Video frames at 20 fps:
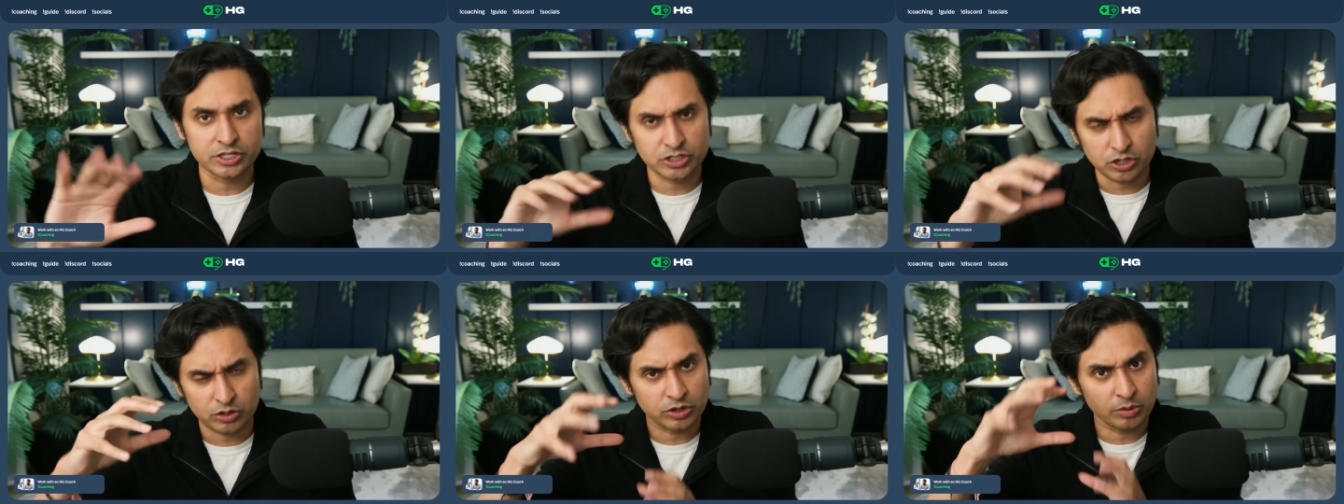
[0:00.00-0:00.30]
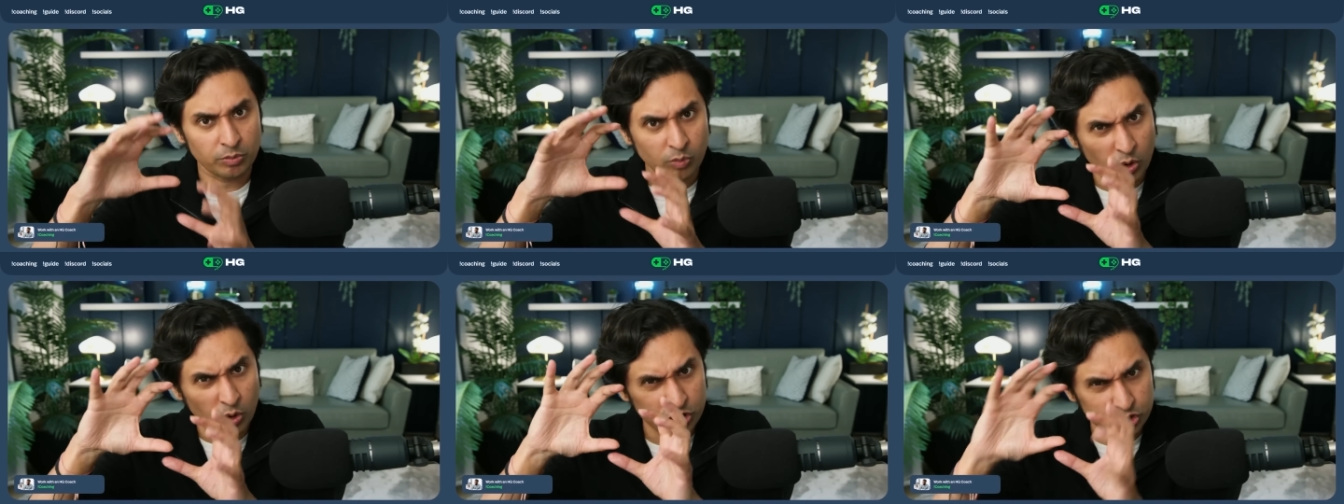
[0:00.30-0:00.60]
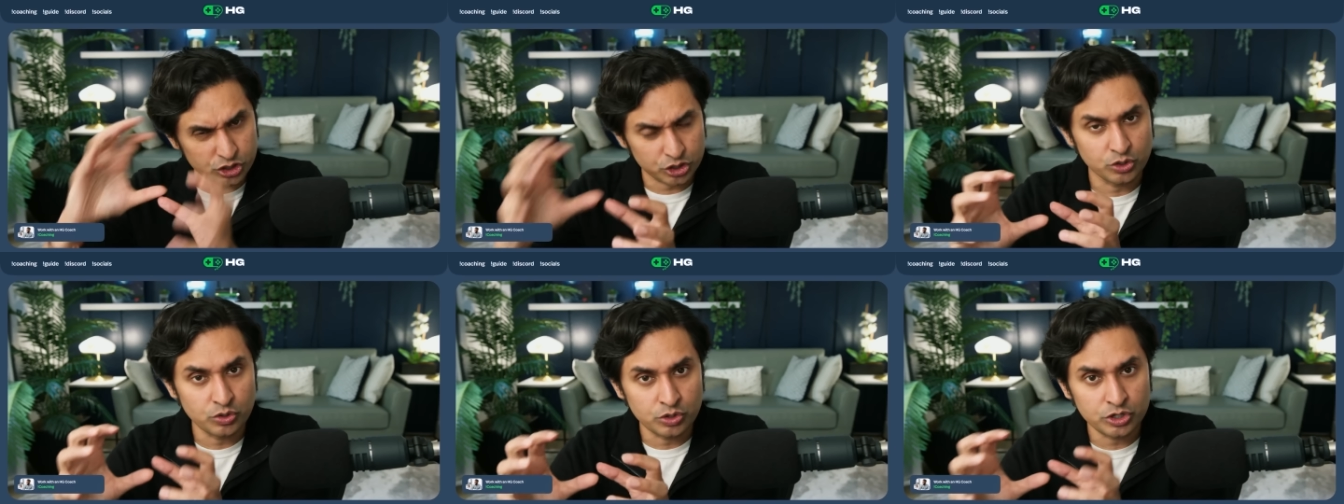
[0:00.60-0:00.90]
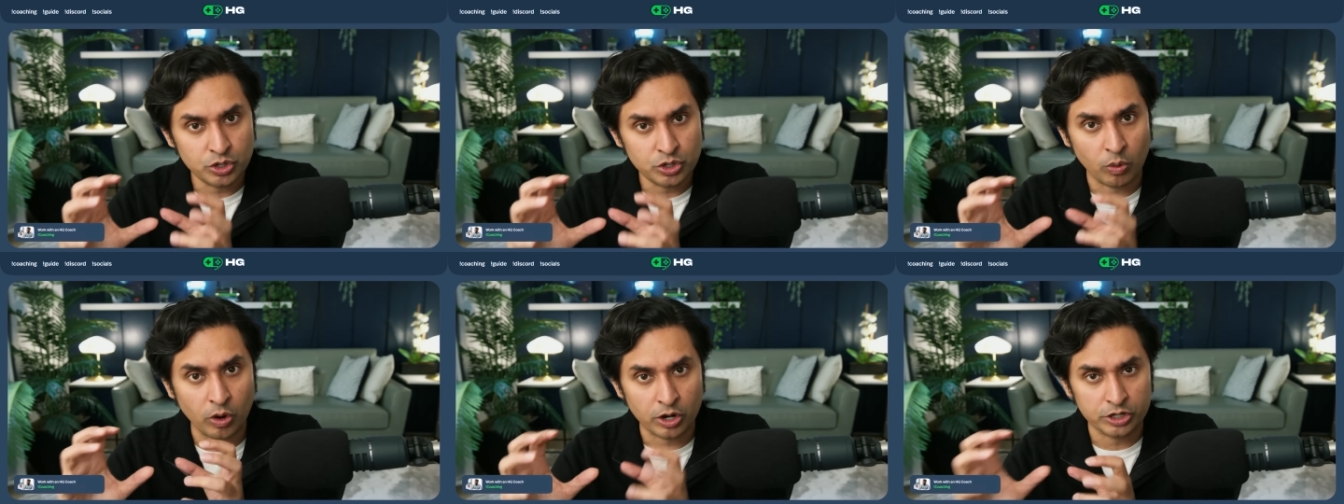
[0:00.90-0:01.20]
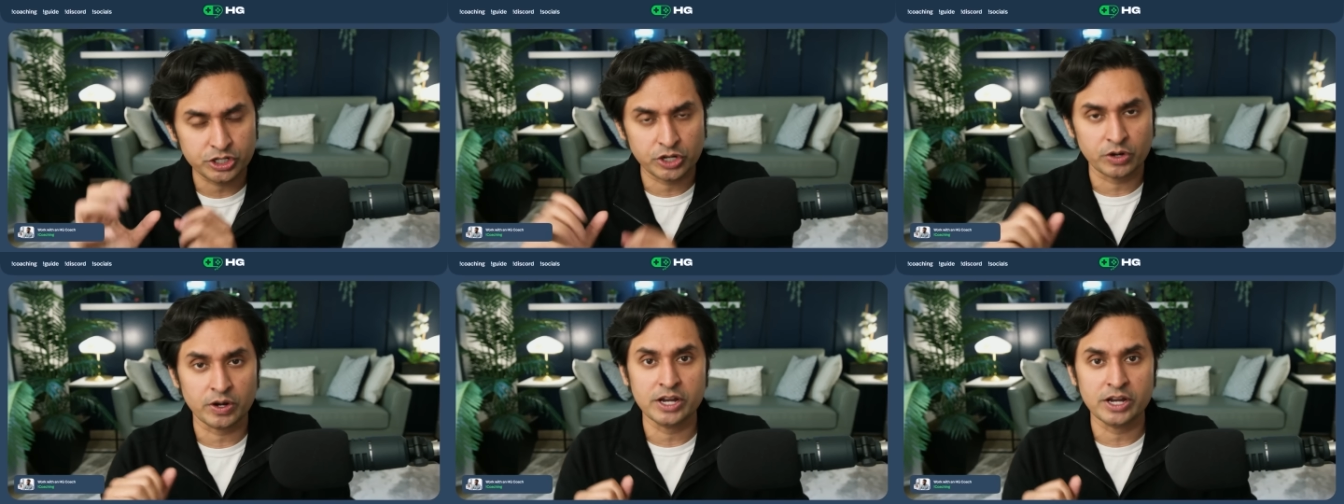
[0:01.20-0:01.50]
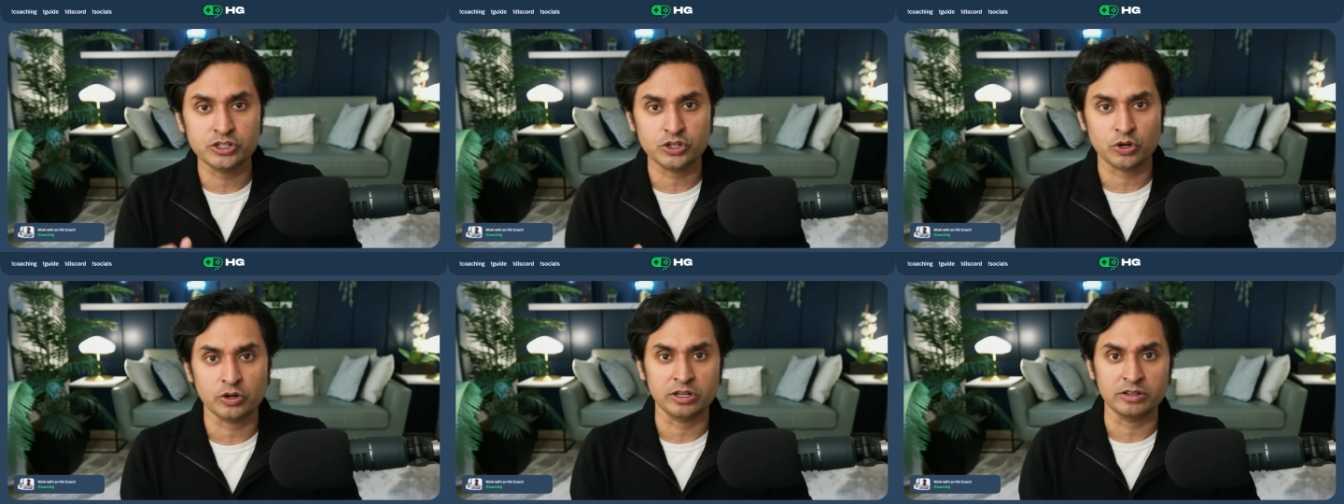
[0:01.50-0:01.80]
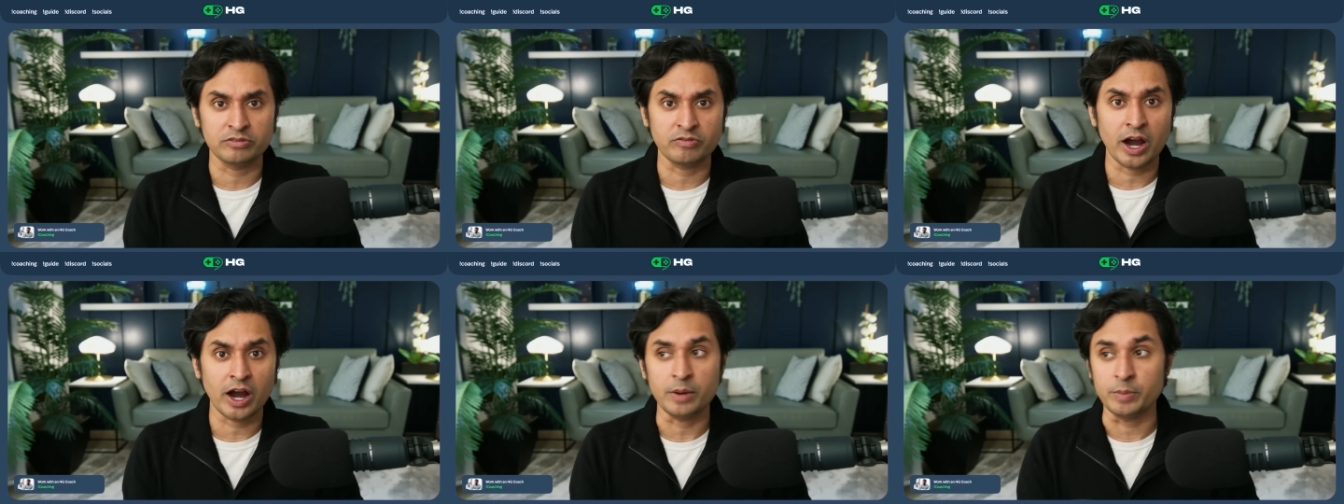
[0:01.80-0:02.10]
or the more tuned you are to your internal
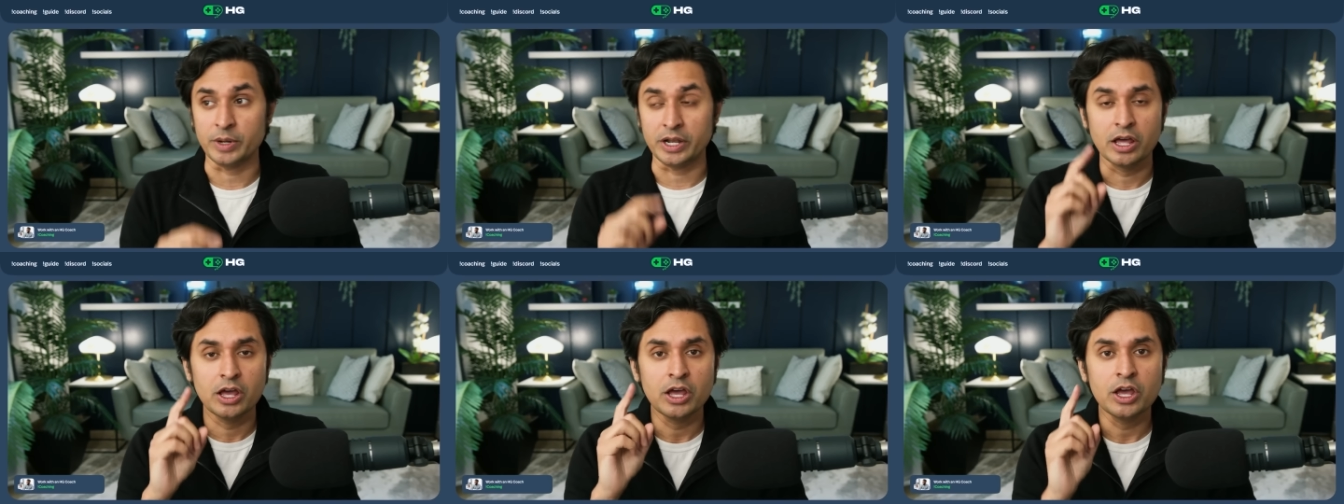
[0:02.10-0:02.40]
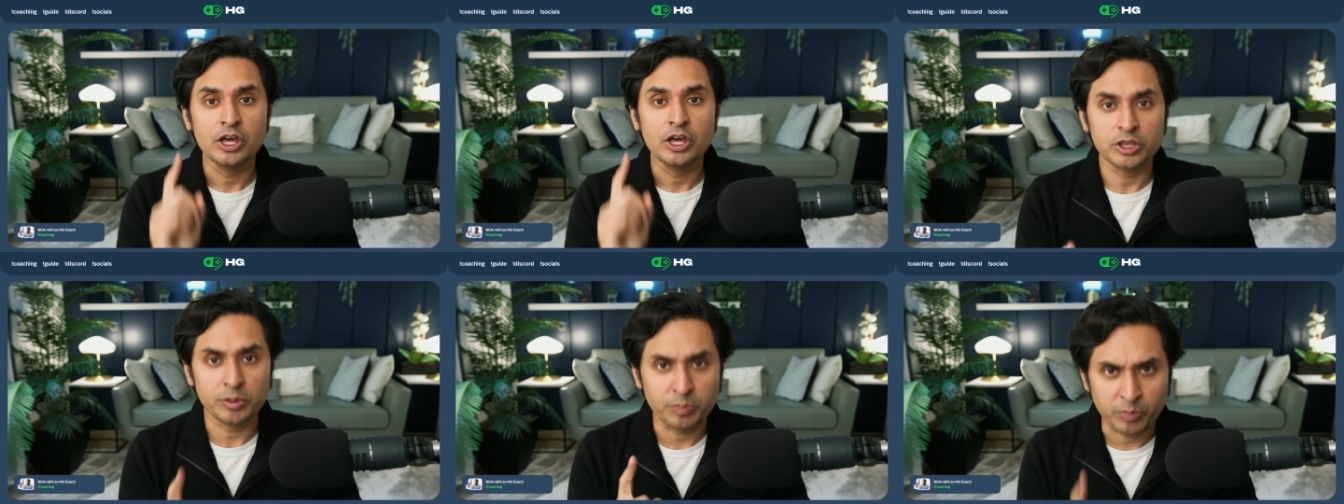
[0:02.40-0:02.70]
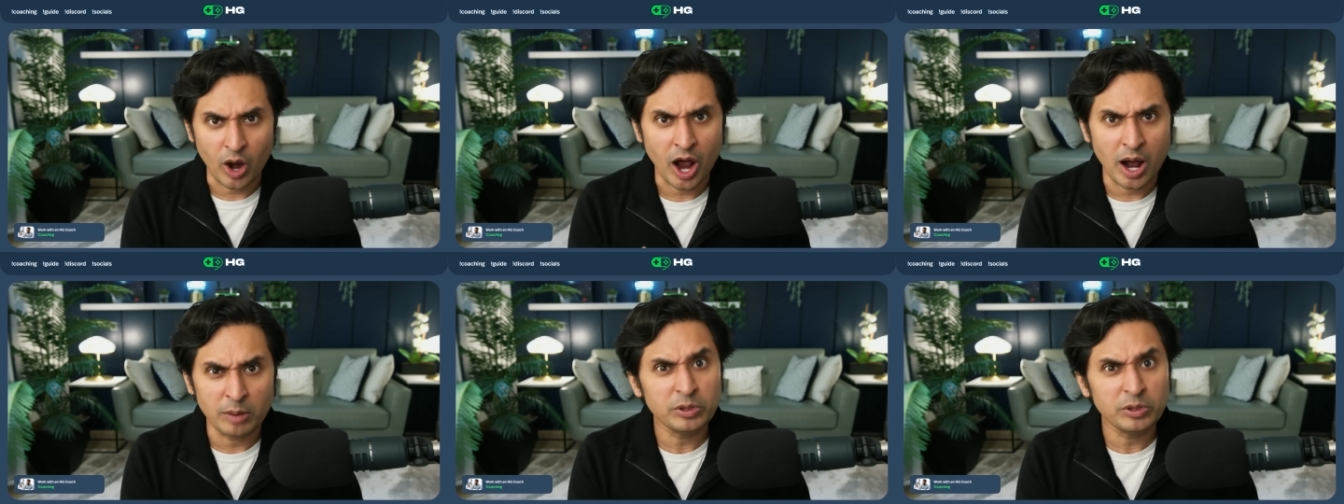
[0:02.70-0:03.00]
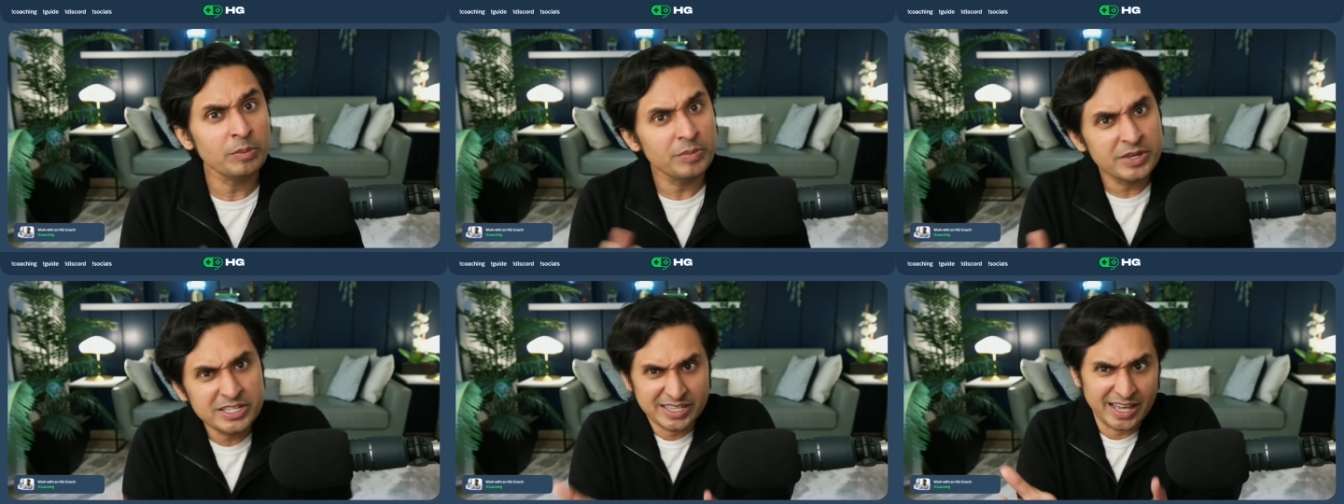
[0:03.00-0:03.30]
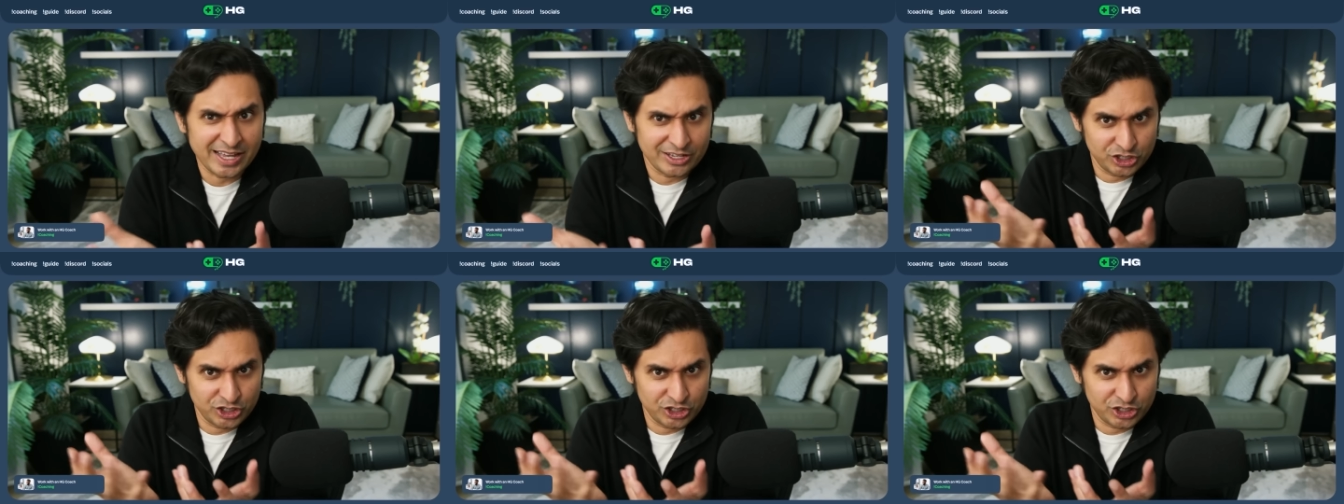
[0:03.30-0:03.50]
environment. The problem is that,